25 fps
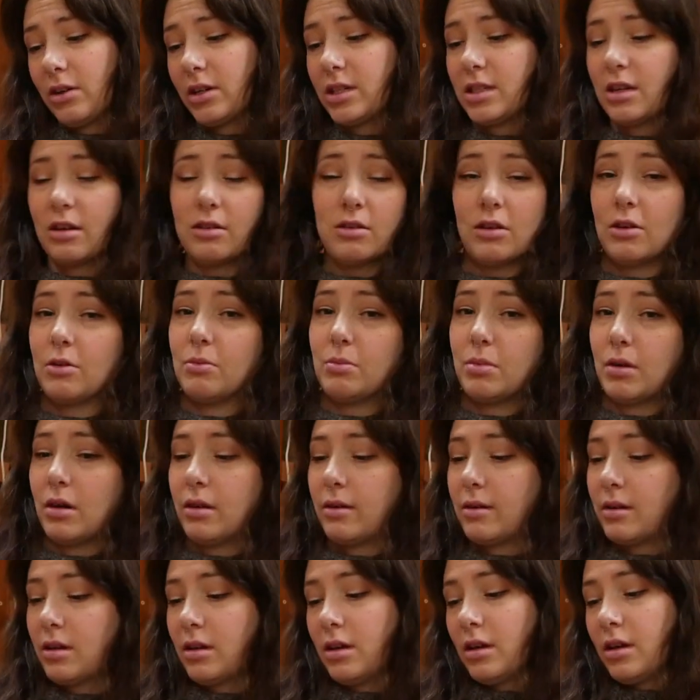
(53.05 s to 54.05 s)
I don't know,
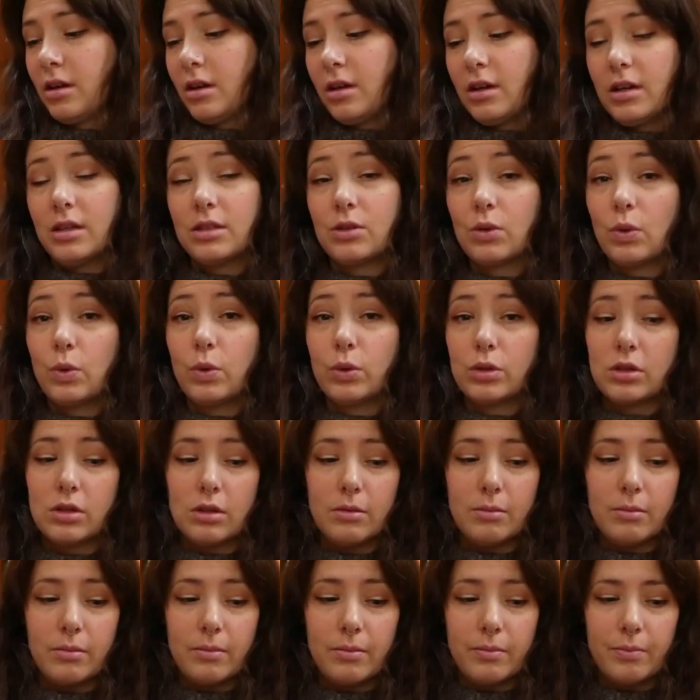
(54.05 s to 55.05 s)
but it's awesome.